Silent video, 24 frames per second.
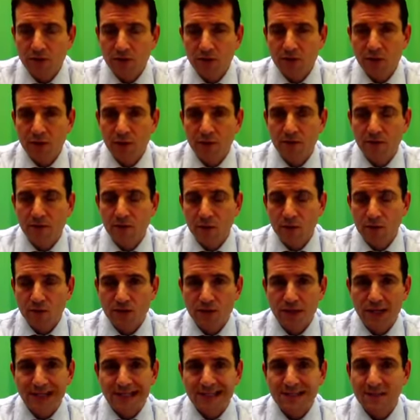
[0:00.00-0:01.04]
So therefore
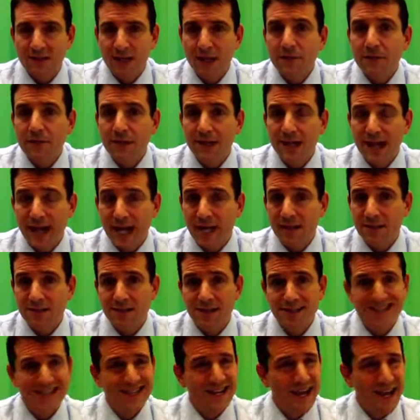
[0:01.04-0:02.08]
saying slavery can't
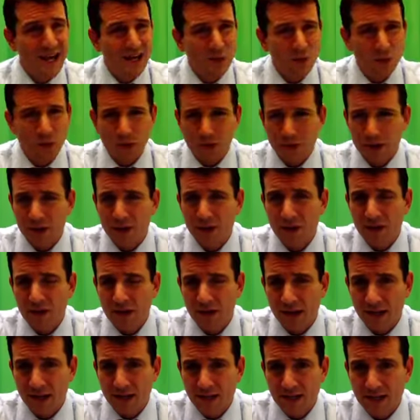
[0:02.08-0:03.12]
exist anywhere in the
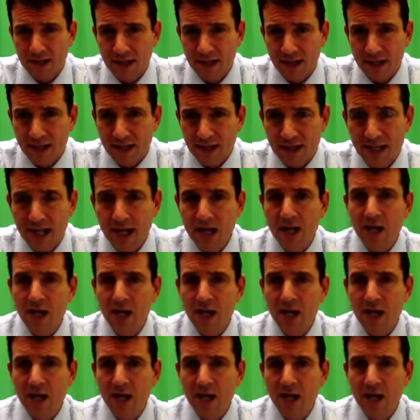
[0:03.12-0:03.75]
United States.